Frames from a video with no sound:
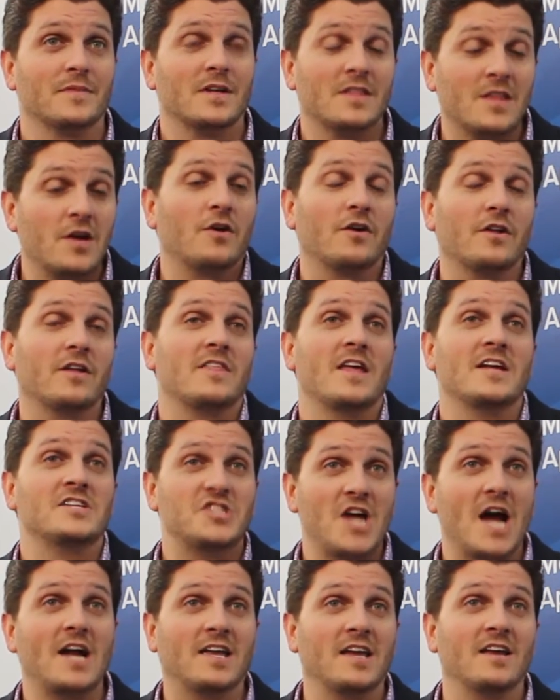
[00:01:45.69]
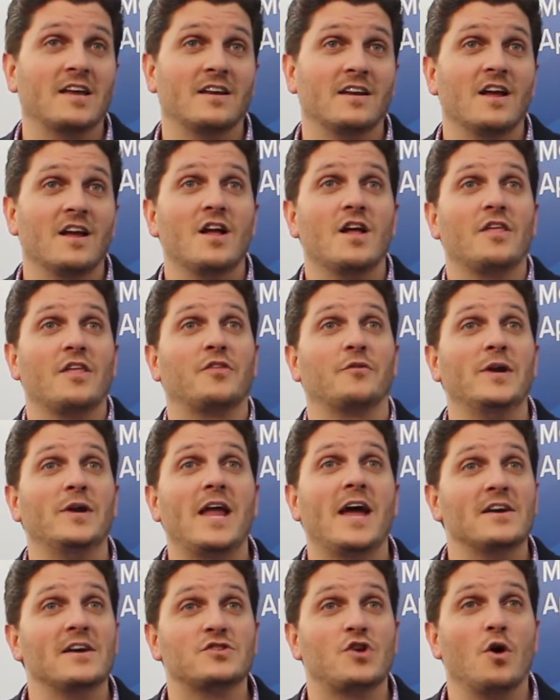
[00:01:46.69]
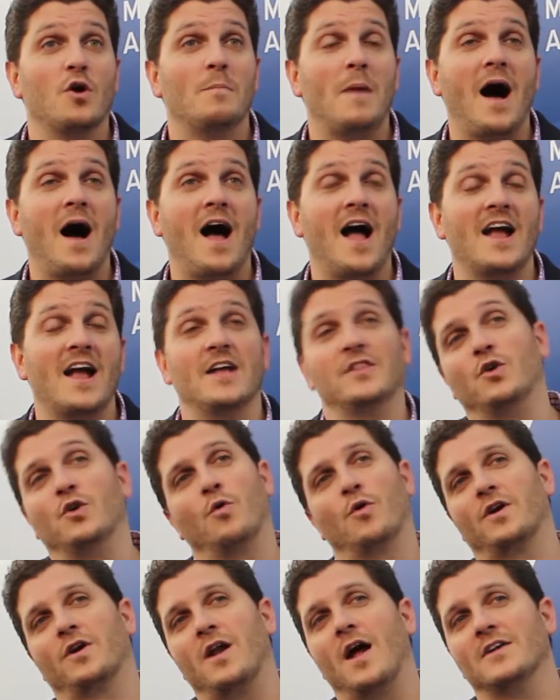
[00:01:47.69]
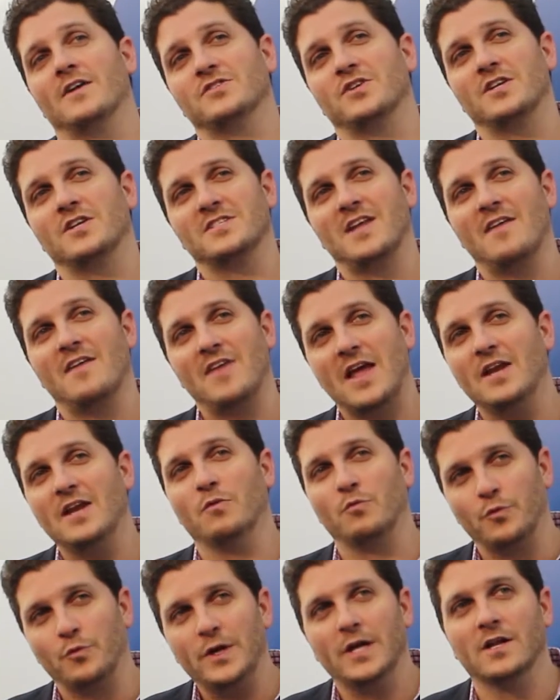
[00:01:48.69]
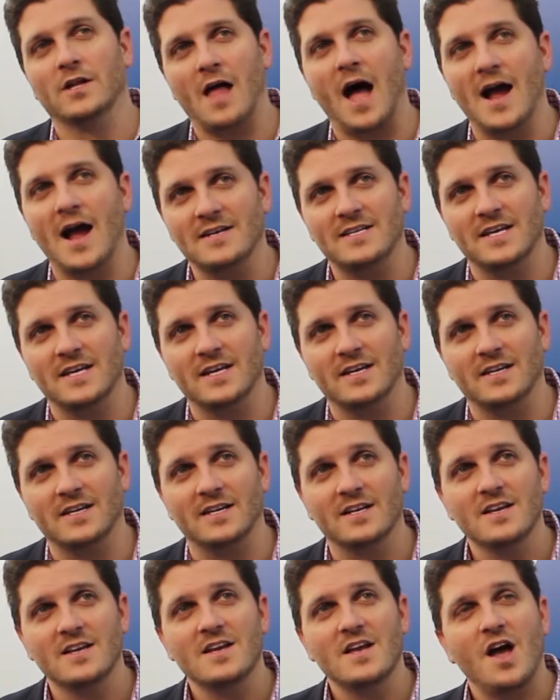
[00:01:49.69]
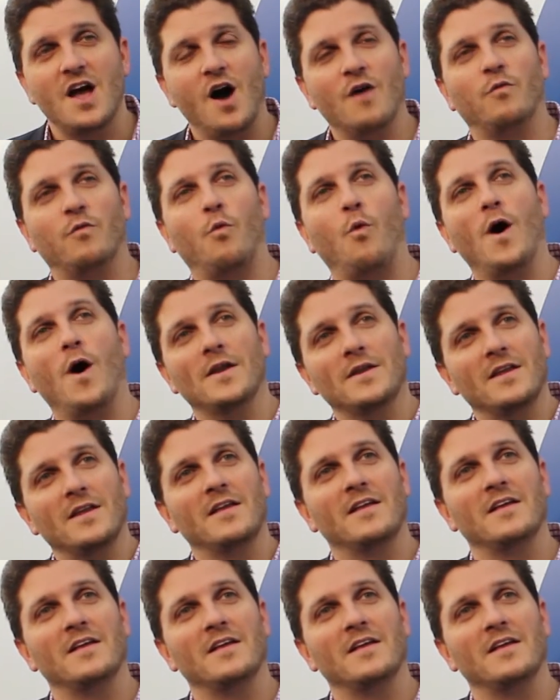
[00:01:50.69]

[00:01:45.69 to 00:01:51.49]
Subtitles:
Literally, they check in, 3 days go by, and the organizer doesn't have any real idea of what